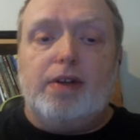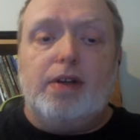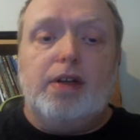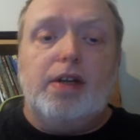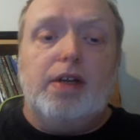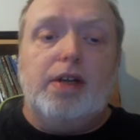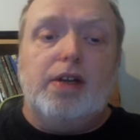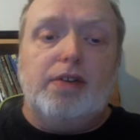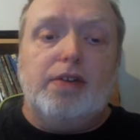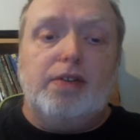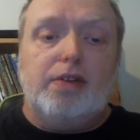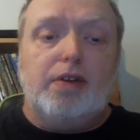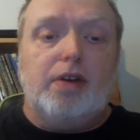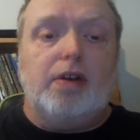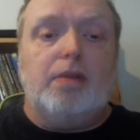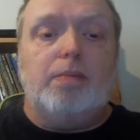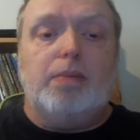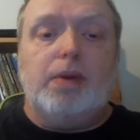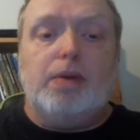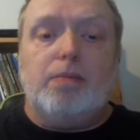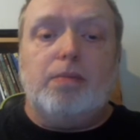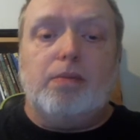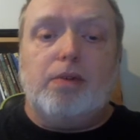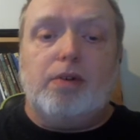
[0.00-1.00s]
Is it going to be
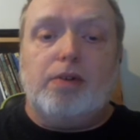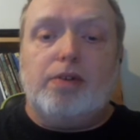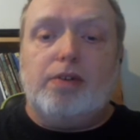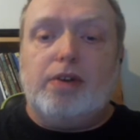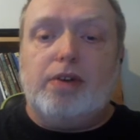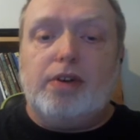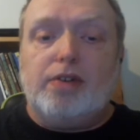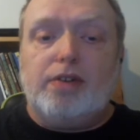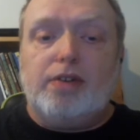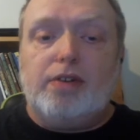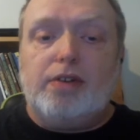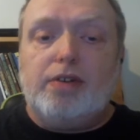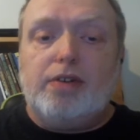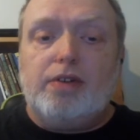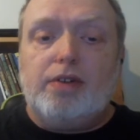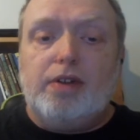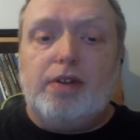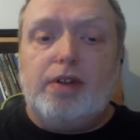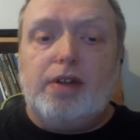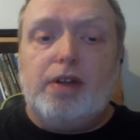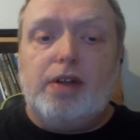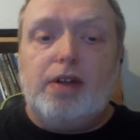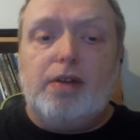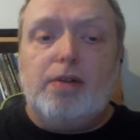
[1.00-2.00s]
more Justice
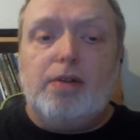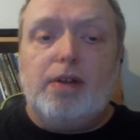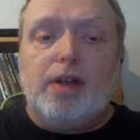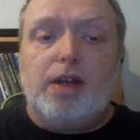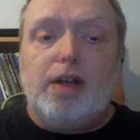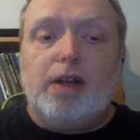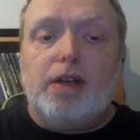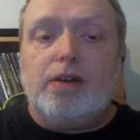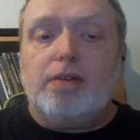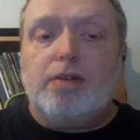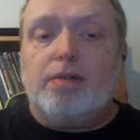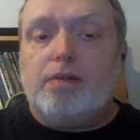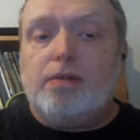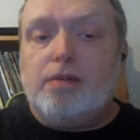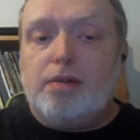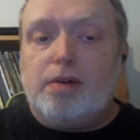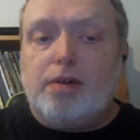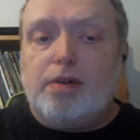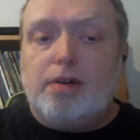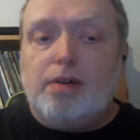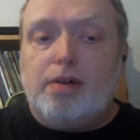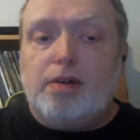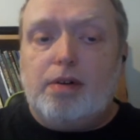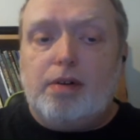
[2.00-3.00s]
League like or
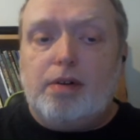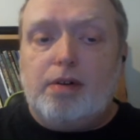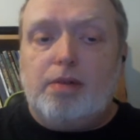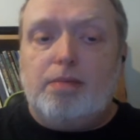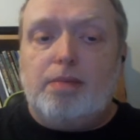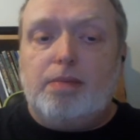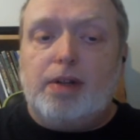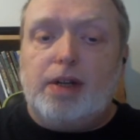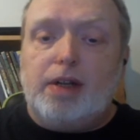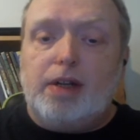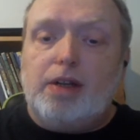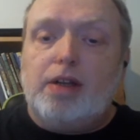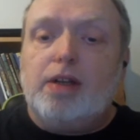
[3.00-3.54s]
Doom like?